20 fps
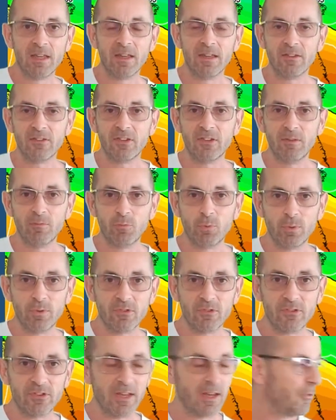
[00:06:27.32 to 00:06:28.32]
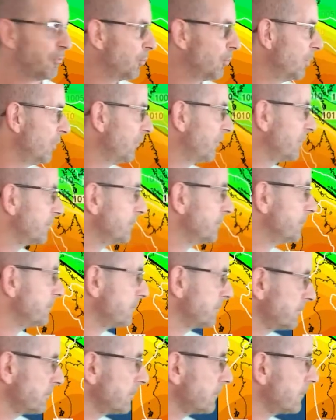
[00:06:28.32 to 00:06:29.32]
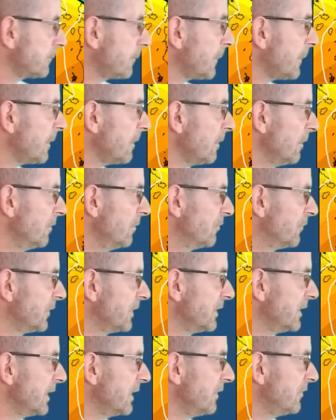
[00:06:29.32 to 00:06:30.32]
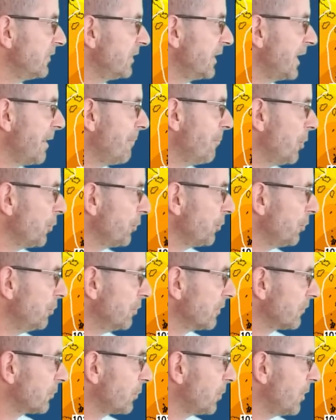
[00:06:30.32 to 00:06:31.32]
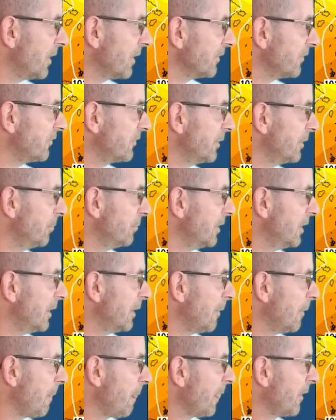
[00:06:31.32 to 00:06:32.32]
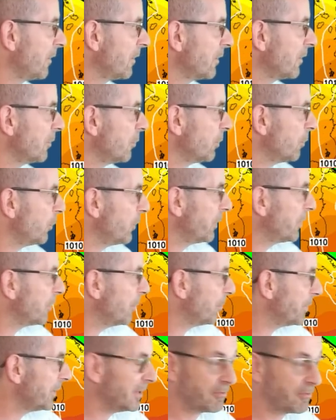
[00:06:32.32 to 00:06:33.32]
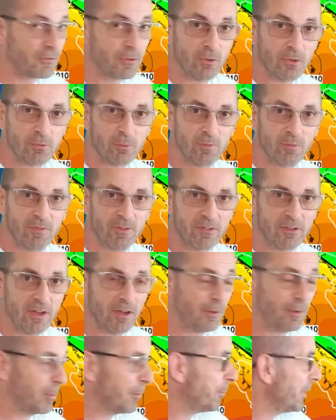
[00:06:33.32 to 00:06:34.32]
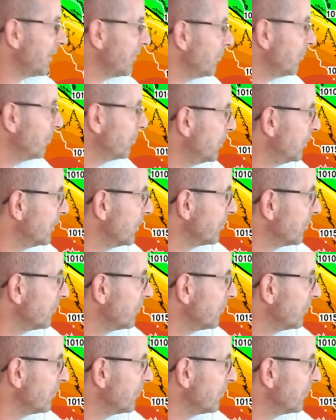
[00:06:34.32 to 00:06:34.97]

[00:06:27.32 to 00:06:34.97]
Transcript: its influence southwards. The ECM model looks quite similar. We could be, of course, with this type of pattern pulling up